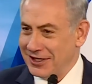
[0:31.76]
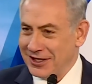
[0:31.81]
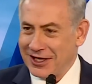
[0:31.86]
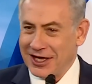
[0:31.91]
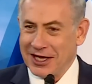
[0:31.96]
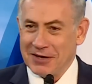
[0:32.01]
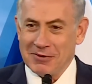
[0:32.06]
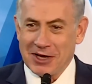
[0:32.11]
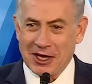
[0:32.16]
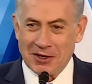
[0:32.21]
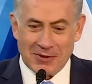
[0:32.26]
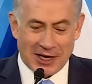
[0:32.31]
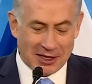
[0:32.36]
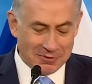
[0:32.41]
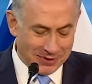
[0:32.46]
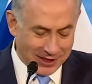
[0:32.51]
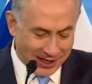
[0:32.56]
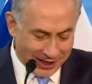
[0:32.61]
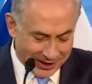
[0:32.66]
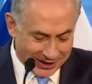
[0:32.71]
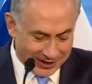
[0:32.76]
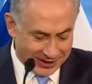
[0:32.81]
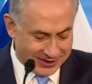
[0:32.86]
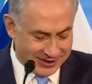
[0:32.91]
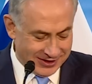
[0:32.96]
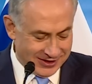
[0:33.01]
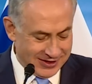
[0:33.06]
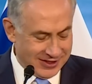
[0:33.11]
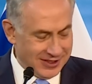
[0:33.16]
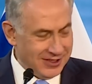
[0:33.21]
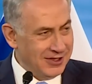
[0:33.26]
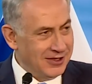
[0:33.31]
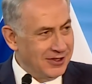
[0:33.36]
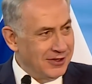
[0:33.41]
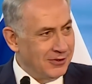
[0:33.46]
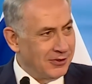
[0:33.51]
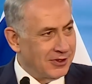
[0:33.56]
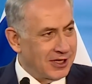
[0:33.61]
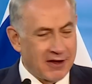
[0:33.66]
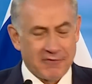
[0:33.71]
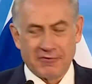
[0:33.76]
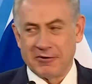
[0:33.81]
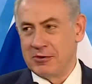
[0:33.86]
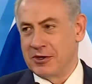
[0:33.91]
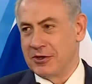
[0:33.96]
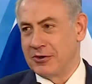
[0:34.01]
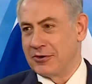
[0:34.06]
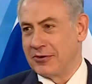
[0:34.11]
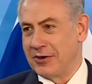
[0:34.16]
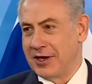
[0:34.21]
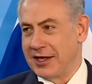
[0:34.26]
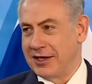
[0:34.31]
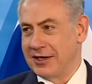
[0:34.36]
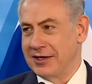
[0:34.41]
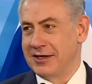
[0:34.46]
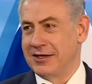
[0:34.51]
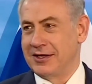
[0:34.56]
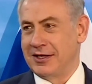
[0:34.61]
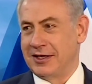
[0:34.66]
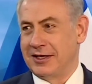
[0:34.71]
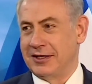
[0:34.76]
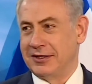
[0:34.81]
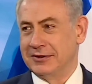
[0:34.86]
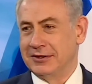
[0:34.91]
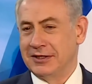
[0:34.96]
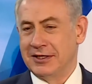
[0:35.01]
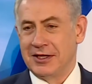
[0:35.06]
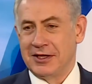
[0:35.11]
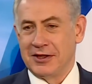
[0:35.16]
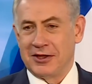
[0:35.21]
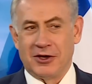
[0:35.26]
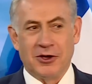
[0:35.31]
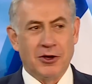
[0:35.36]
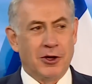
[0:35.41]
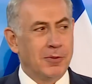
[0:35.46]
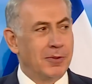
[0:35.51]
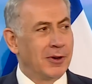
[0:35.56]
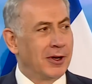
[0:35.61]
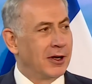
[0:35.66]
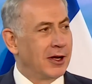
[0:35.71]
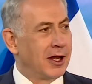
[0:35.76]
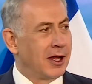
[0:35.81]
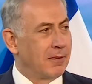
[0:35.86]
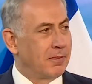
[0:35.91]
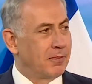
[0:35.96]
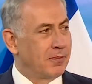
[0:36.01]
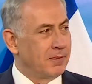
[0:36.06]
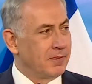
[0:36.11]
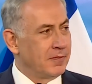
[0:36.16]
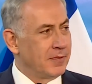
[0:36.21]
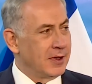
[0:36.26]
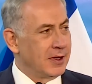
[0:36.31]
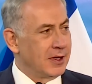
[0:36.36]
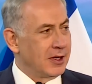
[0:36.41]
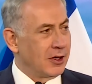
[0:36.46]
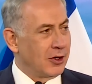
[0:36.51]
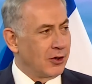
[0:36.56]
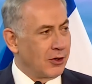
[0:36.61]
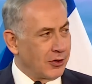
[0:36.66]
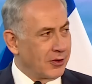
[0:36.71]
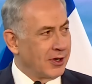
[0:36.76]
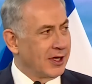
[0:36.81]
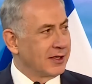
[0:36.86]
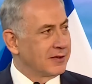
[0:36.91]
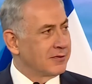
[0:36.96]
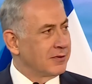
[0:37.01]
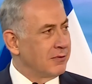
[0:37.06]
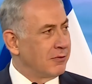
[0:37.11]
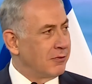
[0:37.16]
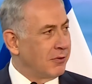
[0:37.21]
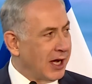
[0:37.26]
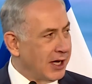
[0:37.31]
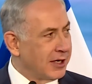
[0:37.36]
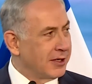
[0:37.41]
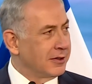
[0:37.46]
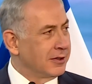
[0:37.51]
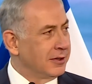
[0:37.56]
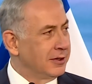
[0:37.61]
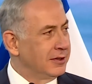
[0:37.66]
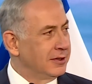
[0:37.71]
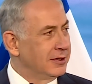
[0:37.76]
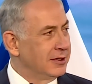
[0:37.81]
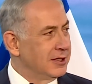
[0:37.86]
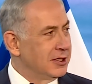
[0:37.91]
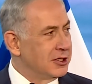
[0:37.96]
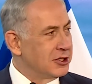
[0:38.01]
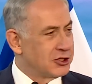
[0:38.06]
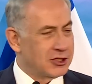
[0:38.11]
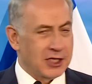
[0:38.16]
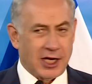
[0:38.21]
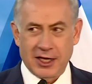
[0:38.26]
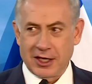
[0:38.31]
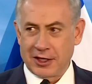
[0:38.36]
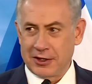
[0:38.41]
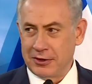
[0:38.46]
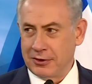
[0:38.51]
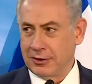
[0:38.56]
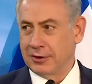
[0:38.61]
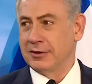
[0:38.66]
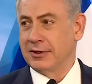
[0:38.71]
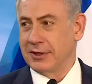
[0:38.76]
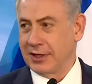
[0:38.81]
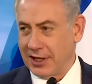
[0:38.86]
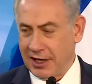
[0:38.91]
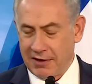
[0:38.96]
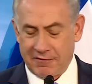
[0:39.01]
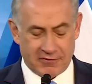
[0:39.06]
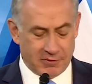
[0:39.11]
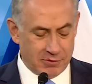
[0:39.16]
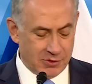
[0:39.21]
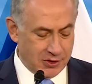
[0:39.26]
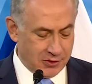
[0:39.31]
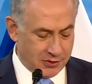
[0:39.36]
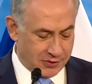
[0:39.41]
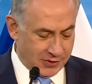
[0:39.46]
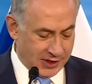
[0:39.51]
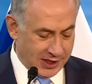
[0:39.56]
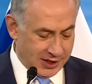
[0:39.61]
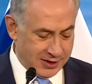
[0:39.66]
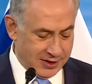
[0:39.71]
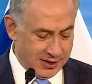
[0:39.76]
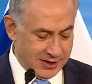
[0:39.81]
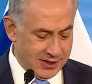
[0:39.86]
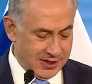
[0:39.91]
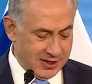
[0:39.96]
Chaim Nachman Bialik, who came from the Ukraine, the Nobel laureate, writer, Shai Agnon, came from the Ukraine.